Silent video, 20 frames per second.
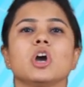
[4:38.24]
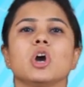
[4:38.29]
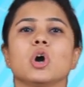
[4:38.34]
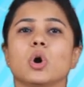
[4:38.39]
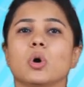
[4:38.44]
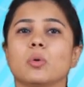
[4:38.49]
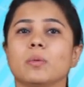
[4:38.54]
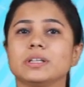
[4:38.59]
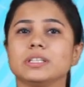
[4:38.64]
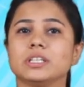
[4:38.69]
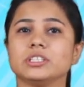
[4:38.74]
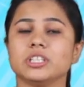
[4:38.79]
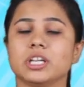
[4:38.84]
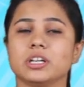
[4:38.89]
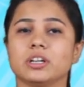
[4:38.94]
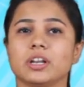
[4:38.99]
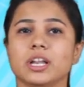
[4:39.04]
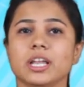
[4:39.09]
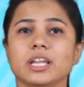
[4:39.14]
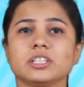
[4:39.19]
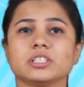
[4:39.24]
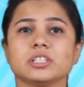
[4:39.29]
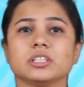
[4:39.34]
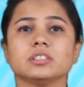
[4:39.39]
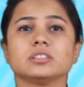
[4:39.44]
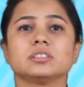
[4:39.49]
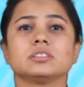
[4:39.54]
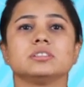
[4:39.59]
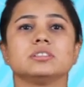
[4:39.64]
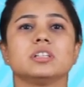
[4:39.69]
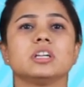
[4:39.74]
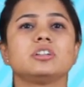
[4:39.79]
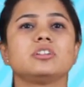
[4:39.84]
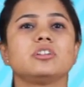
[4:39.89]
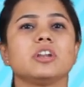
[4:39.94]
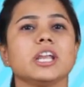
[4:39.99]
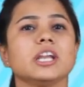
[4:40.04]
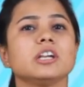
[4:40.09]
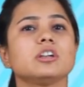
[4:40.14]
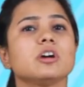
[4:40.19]
Over the generations, the
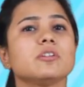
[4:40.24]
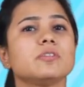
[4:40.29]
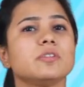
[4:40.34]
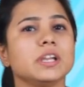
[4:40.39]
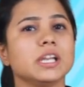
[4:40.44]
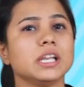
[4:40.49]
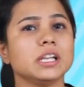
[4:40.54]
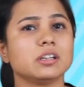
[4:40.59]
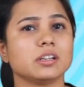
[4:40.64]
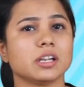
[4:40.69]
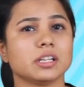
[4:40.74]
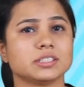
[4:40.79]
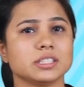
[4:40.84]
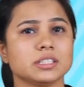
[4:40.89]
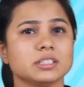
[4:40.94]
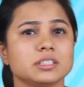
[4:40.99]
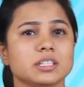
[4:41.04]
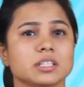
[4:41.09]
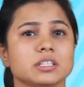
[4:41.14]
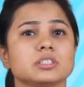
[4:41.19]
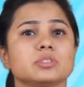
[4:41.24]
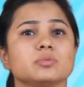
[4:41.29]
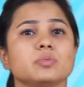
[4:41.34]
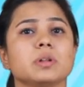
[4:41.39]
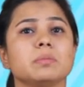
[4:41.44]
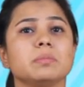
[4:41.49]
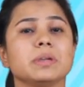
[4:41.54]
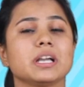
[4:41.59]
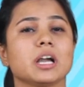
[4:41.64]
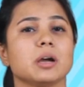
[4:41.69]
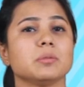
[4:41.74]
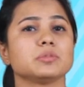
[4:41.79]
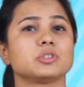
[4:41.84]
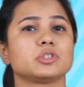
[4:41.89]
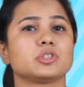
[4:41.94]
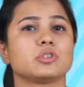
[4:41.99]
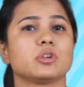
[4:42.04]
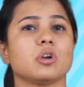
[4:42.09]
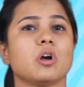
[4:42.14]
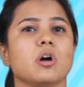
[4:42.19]
trait of heat resistance will become
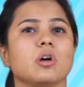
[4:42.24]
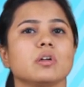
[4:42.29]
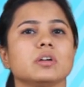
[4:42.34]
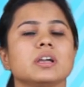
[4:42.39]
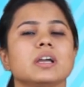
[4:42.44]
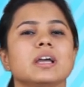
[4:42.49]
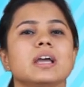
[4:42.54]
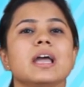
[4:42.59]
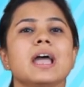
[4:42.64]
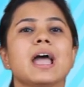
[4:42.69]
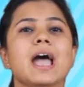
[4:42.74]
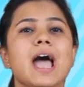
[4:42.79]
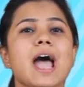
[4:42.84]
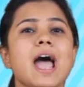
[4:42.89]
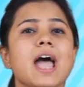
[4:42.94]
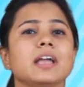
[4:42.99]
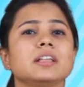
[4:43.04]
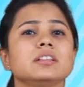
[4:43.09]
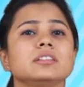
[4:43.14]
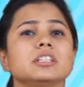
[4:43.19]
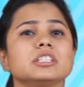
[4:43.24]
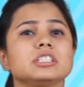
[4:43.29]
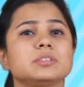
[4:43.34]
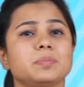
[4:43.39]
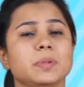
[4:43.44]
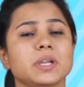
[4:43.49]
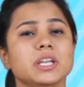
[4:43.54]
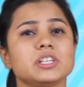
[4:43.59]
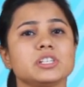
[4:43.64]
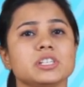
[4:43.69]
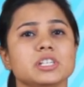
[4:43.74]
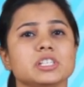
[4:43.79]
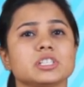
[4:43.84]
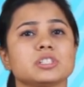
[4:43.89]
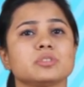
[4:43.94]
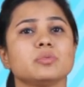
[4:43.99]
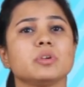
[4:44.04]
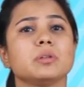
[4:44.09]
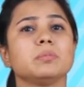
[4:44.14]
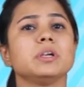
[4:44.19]
strong and the
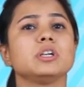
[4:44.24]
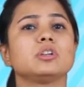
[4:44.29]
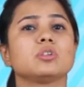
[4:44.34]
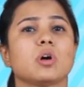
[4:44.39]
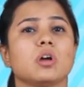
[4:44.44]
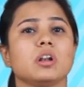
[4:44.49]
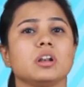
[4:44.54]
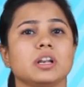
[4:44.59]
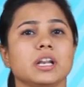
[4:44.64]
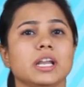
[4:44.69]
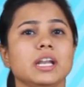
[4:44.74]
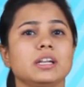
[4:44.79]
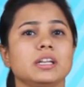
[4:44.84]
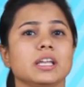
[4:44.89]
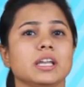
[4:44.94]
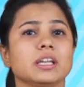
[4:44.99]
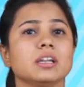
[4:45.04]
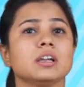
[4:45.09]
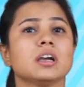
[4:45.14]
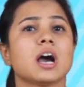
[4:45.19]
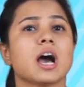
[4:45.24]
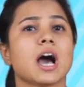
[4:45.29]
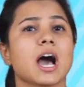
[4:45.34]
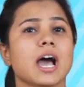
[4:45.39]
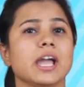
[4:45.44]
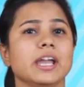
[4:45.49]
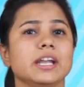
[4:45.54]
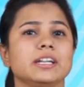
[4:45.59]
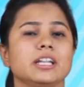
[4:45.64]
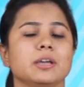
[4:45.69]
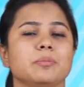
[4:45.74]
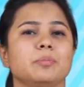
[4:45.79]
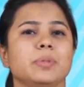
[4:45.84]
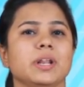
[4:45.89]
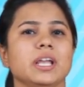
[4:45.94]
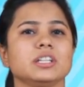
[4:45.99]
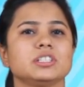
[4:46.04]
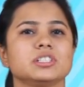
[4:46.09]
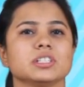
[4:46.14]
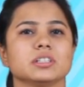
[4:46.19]
species will be tolerating higher
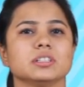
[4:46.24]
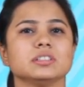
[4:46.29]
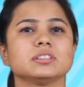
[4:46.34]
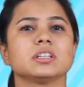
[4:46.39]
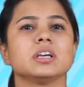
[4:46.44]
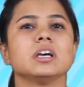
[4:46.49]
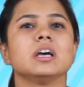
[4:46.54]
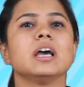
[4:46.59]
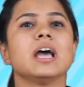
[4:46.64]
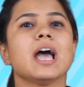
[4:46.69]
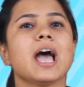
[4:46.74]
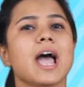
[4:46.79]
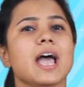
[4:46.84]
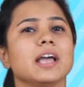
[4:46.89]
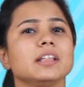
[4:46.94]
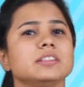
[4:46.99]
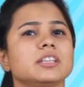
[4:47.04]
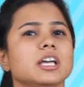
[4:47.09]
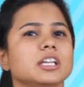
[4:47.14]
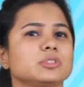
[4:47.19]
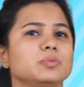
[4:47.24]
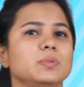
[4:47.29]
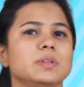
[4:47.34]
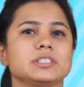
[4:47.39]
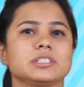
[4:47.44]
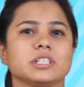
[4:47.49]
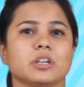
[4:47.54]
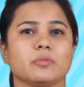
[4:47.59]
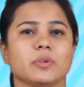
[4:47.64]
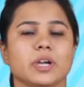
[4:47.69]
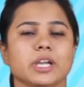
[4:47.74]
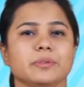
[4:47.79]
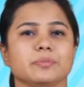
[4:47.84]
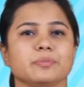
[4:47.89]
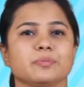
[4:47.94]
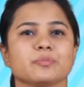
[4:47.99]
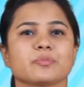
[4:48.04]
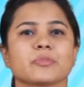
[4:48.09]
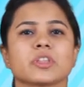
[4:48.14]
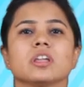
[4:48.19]
temperatures and thus will survive.
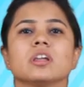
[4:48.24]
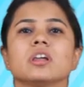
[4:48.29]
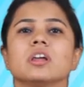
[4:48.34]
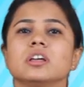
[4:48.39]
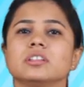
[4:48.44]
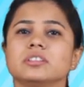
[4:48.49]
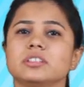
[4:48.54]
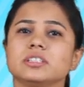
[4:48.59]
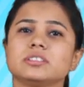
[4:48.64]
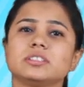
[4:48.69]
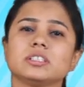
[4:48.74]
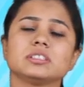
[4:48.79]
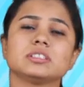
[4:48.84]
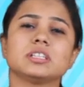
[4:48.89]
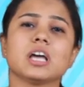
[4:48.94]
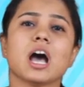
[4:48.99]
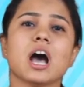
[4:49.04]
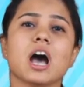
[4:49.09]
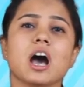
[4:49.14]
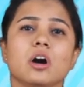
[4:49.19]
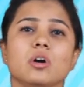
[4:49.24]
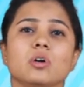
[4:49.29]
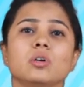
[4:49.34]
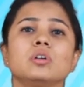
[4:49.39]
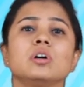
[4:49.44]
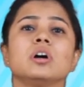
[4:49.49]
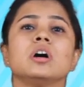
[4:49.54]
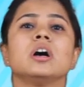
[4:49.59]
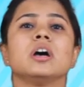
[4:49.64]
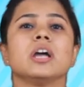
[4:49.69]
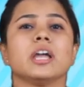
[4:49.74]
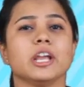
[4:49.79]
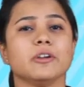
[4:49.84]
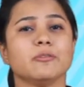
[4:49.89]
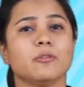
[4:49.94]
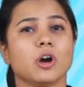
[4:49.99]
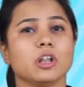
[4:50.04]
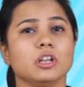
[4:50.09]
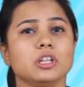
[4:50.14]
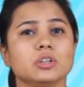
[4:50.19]
This is how
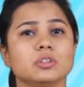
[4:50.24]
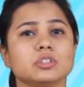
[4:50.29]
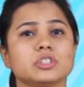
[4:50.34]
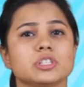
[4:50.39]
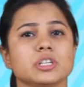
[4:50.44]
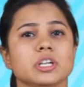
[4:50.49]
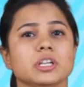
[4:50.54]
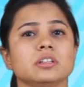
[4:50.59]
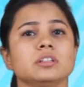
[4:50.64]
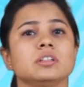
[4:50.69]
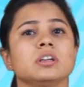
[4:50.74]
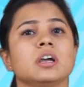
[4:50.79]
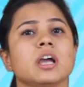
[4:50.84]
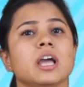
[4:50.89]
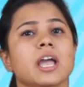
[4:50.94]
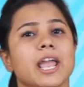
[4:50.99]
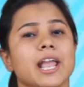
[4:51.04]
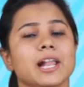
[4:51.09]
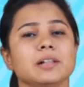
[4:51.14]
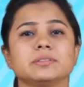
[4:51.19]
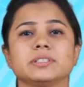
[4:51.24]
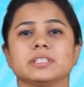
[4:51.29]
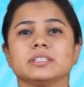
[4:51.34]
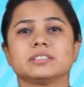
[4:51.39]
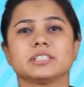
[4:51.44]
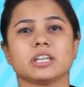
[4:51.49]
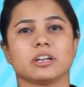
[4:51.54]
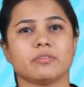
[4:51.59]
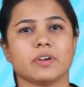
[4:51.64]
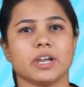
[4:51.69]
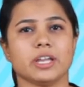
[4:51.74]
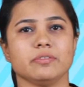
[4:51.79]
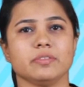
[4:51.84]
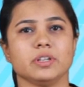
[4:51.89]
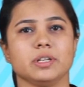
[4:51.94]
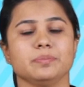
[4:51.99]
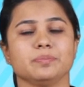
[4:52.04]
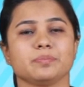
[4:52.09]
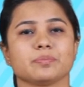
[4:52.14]
evolution helps in survival.